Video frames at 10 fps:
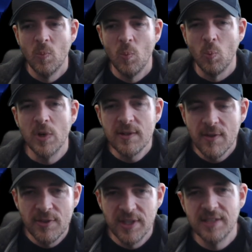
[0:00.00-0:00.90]
One of
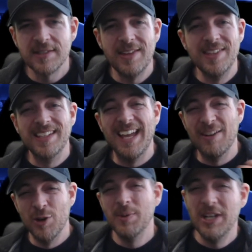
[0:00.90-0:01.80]
the things I think
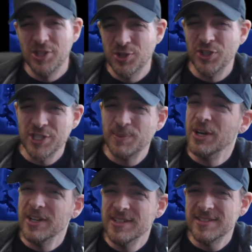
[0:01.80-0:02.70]
everybody should
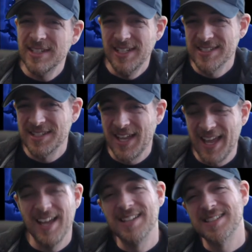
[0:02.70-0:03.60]
experience is the
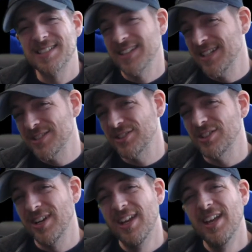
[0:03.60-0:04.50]
hand slicer.